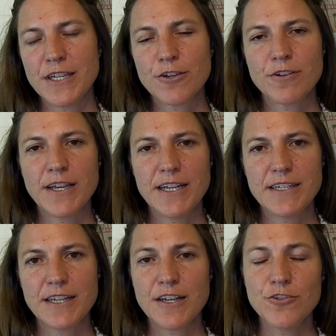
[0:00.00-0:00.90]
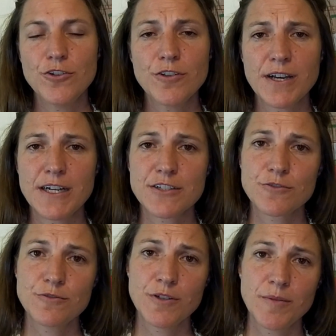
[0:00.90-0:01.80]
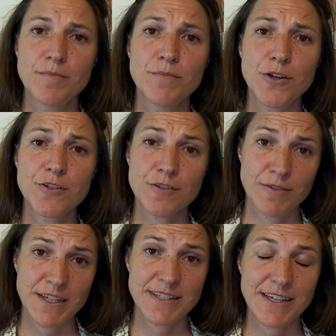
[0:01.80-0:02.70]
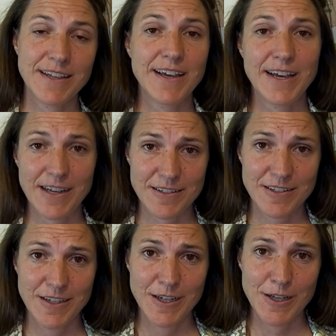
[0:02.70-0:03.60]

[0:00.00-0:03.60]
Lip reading: in creating a Newcastle Motor Racing Act,